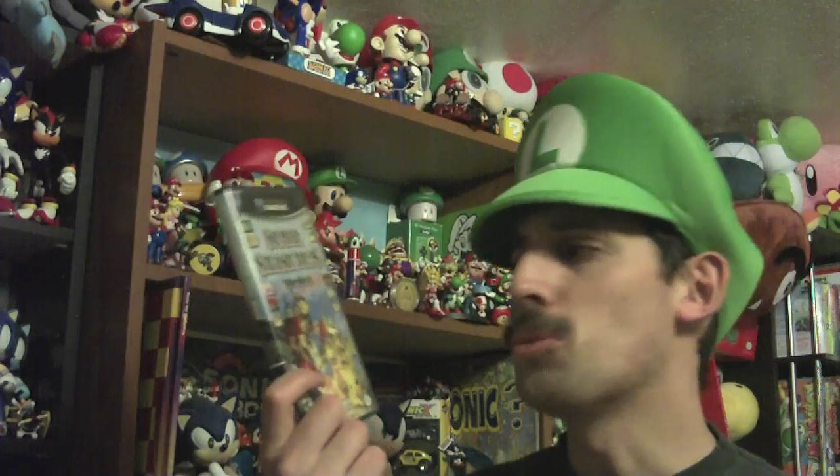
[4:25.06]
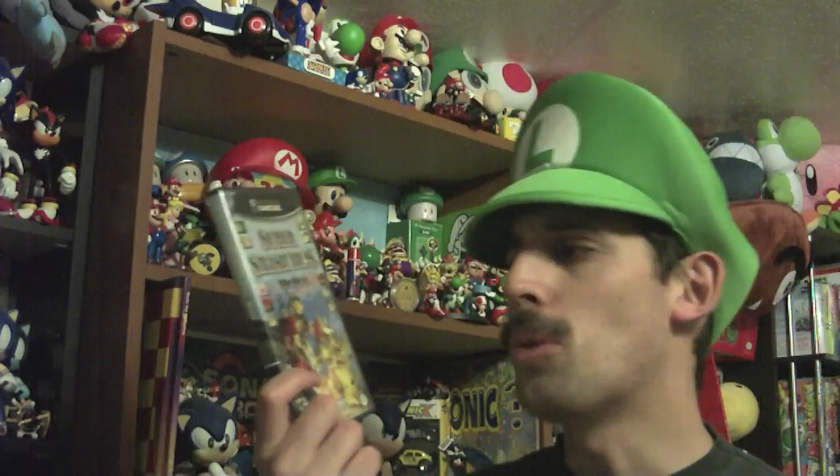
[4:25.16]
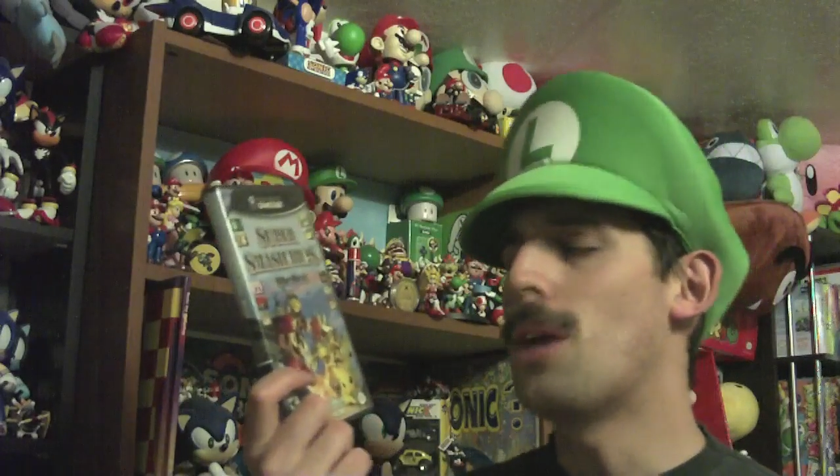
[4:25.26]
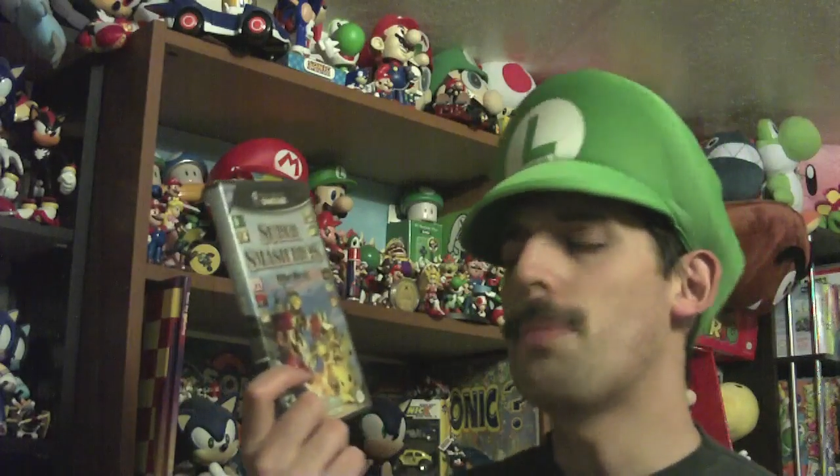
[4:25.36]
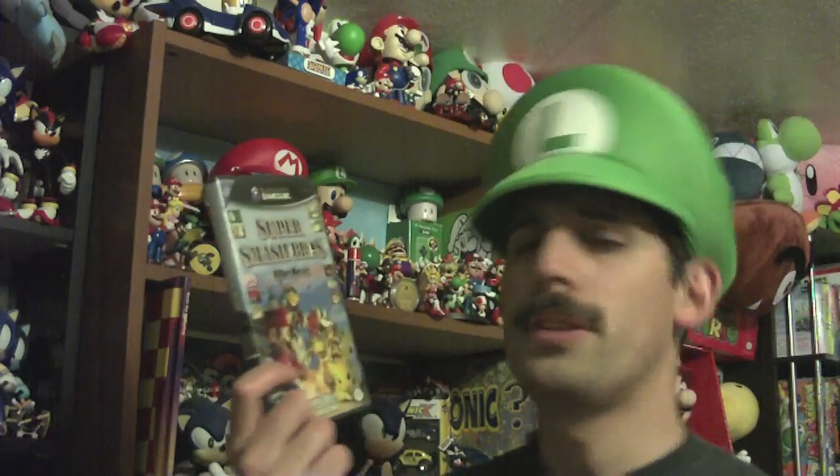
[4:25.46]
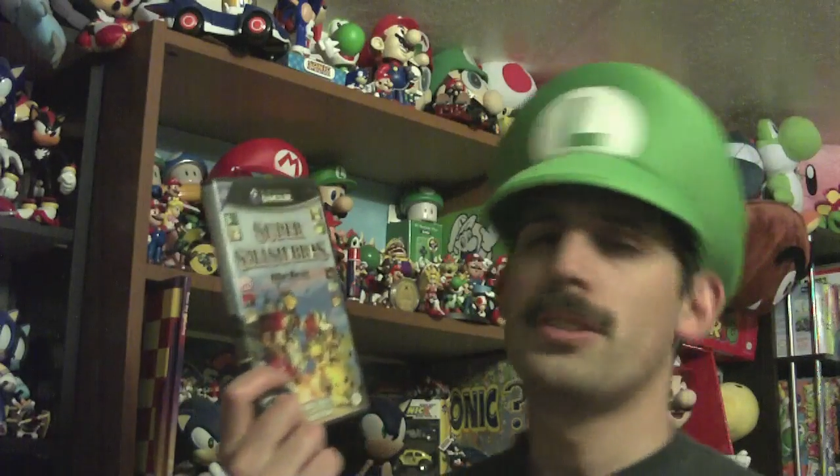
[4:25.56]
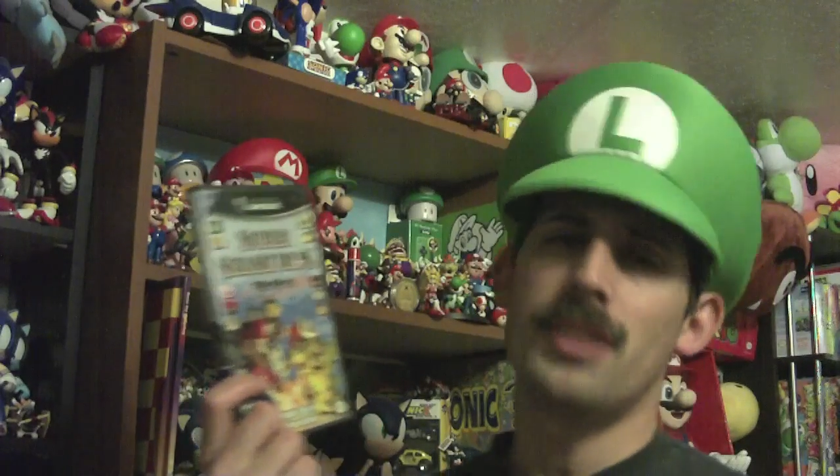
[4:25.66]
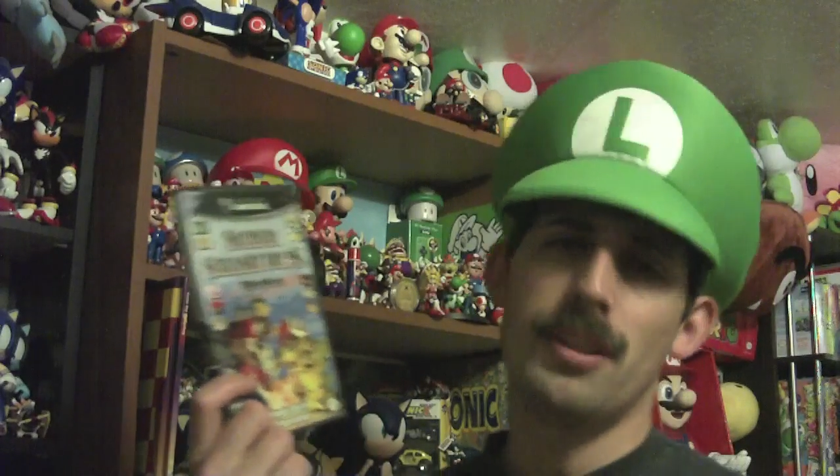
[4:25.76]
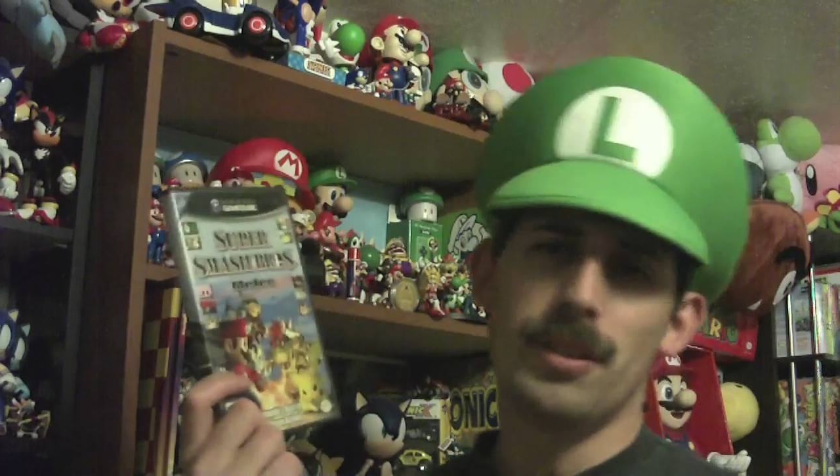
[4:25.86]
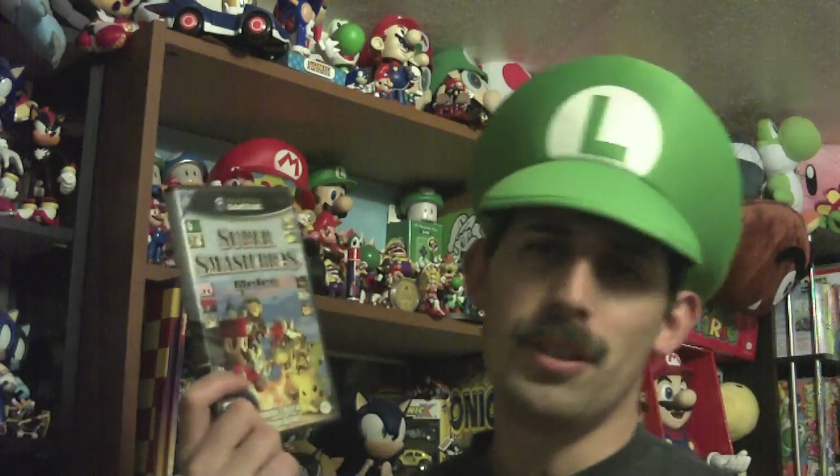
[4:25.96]
swap
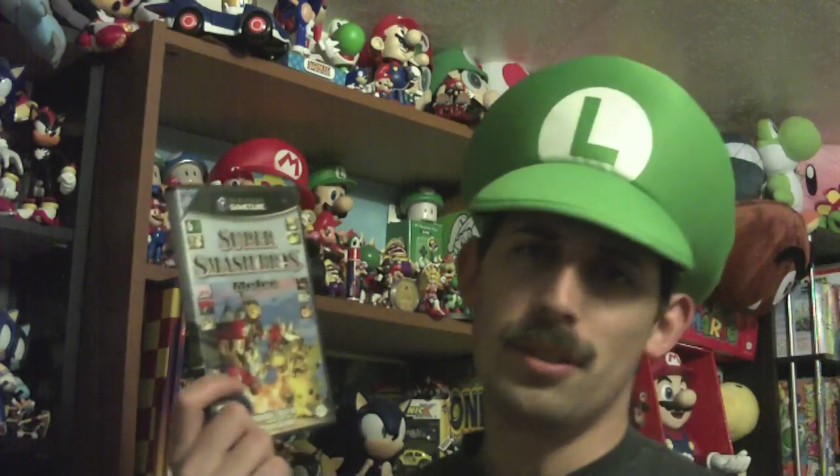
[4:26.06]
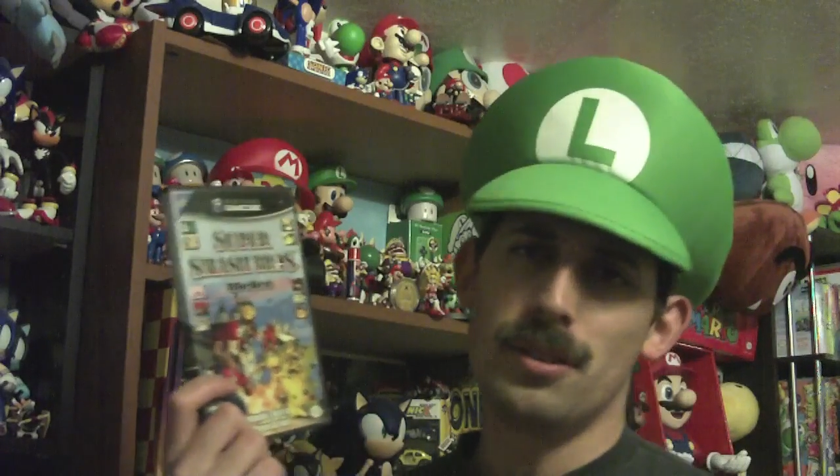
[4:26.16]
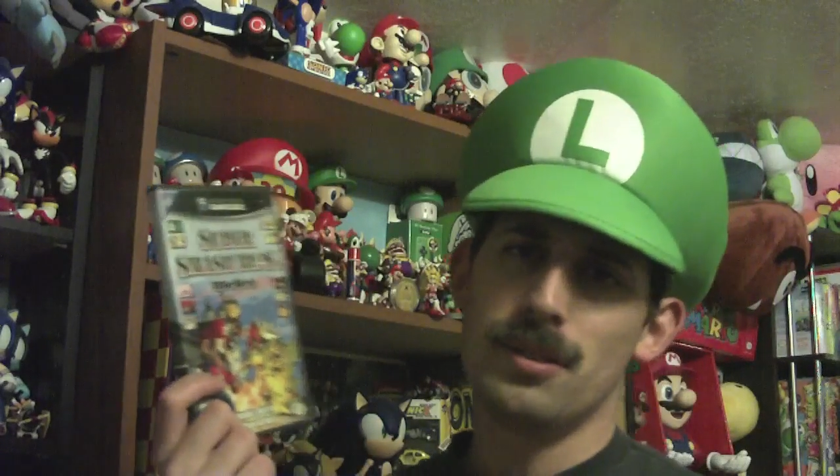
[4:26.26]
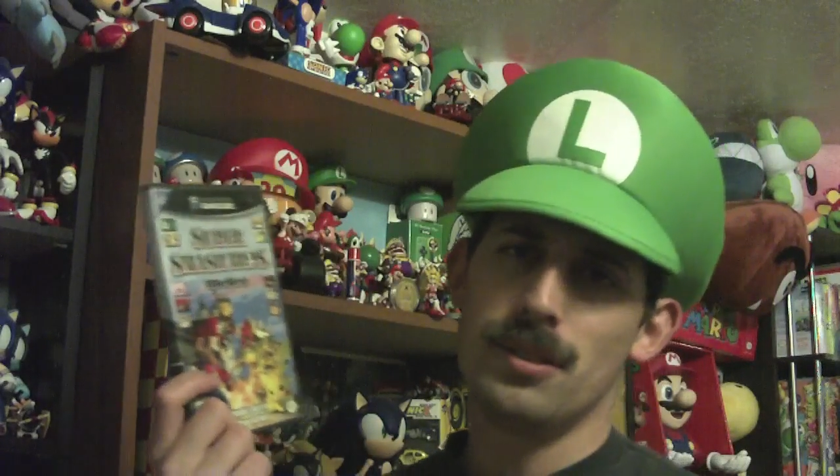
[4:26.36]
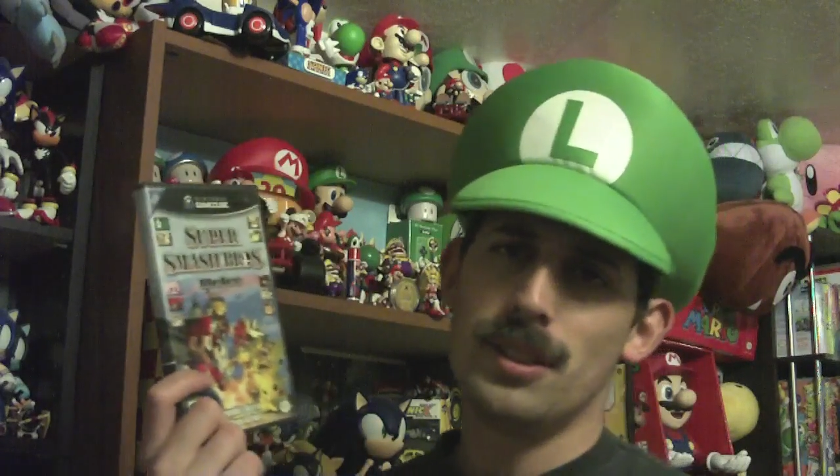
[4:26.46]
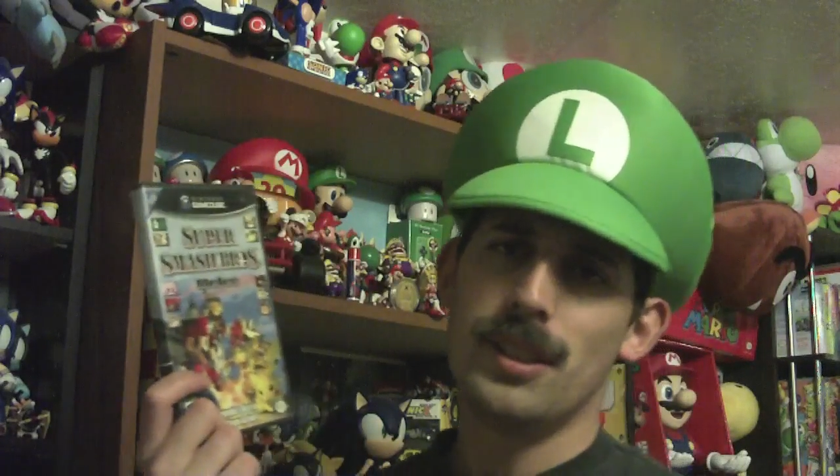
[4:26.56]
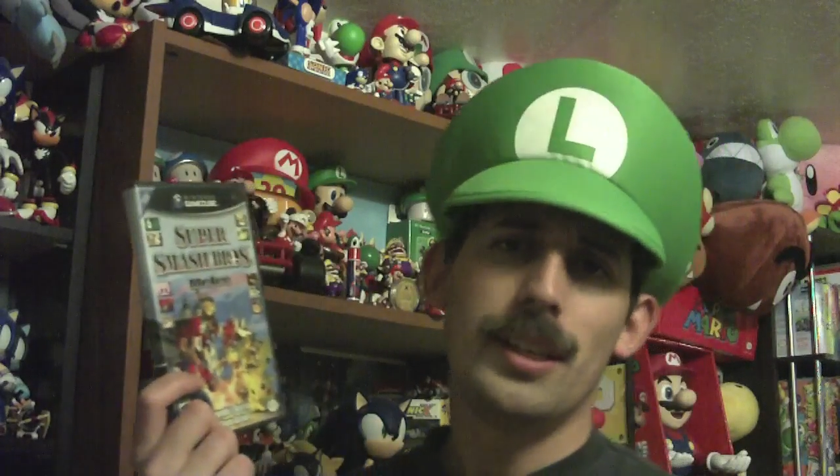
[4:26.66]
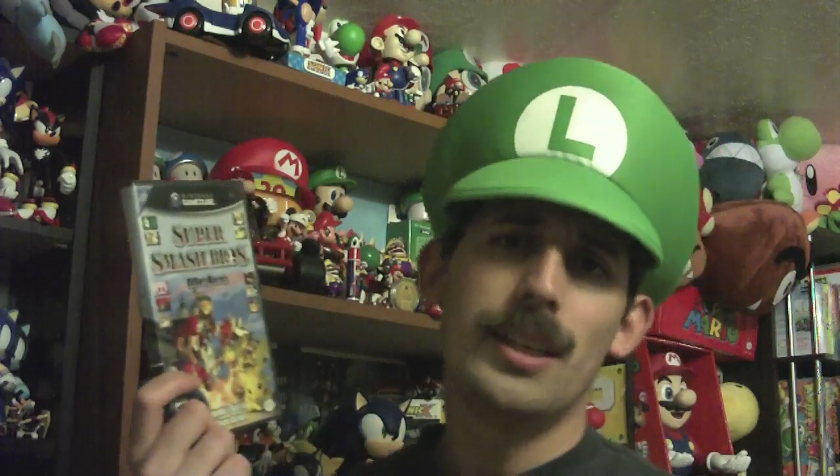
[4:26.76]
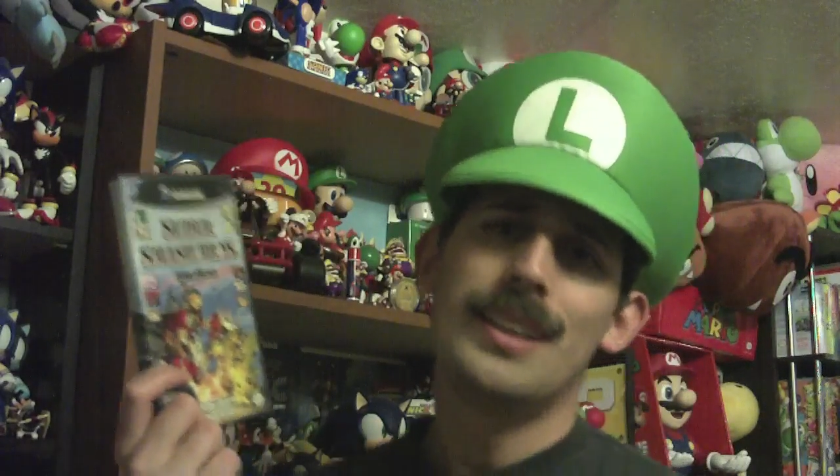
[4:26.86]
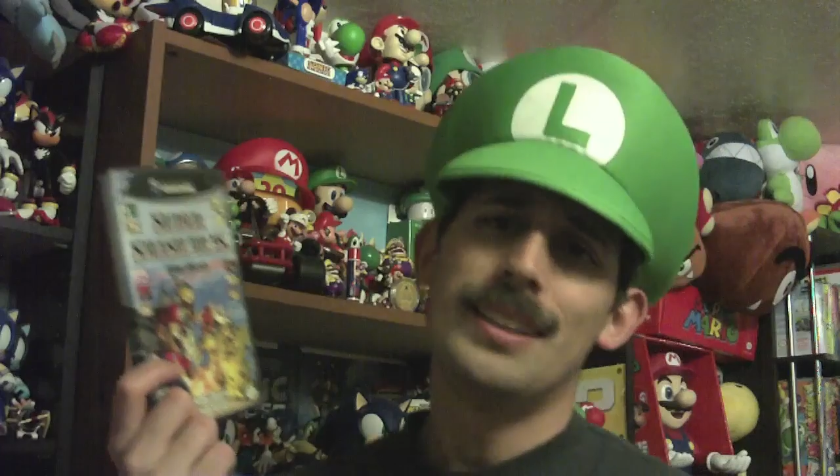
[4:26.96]
instead of a
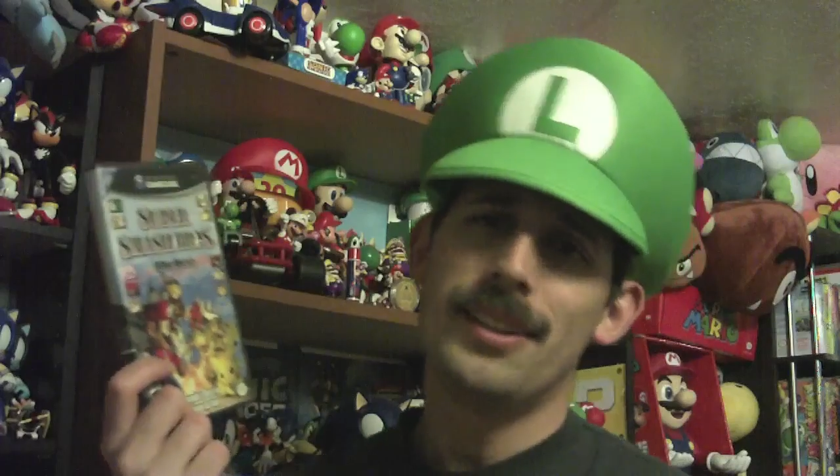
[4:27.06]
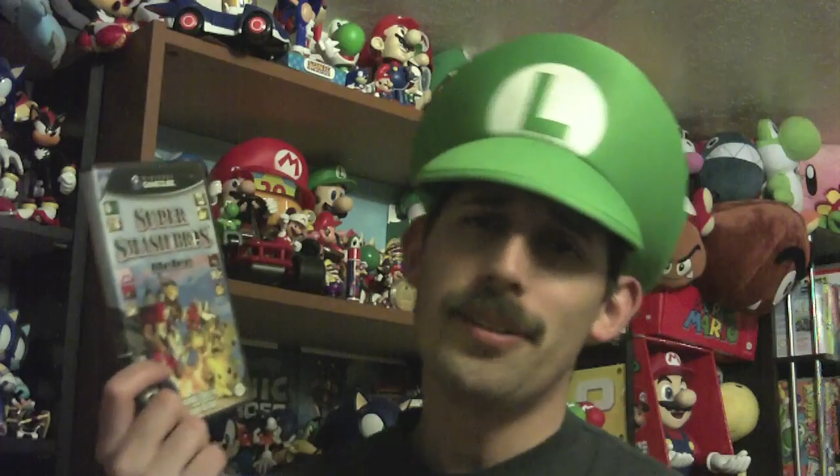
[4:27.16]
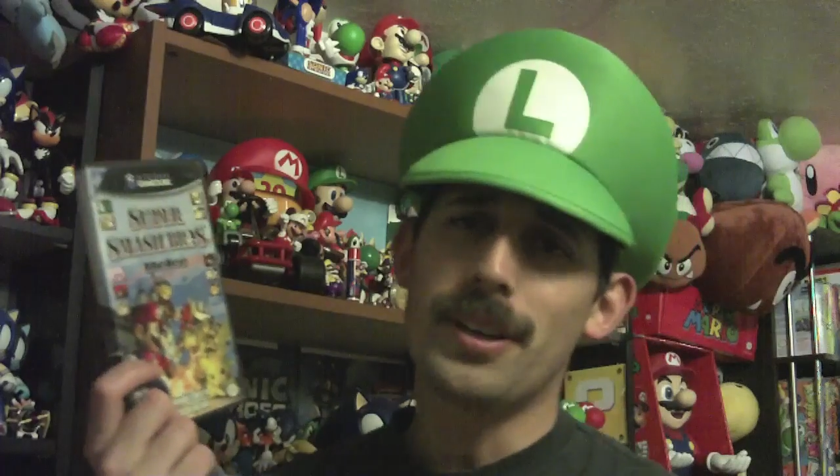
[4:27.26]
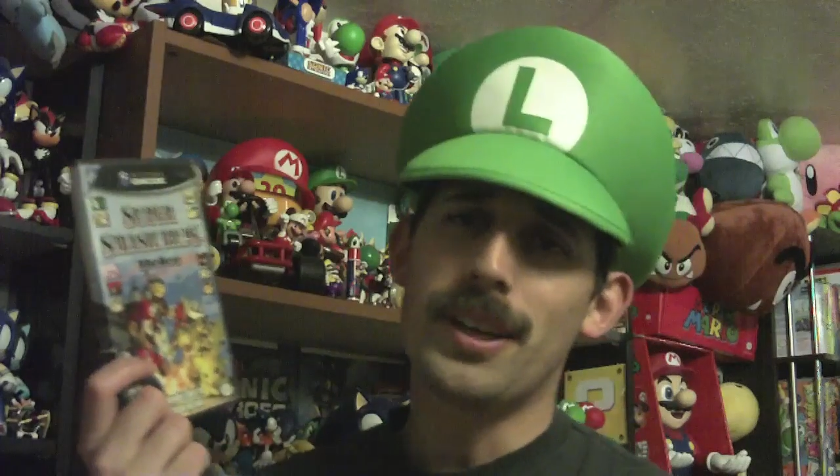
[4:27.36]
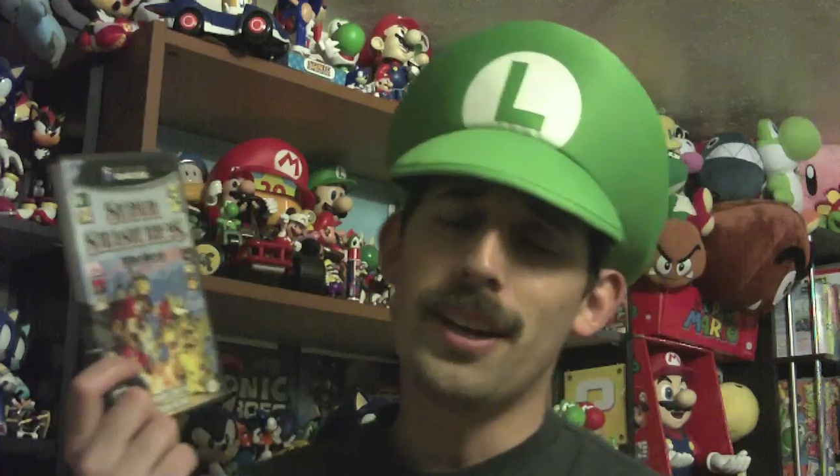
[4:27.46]
different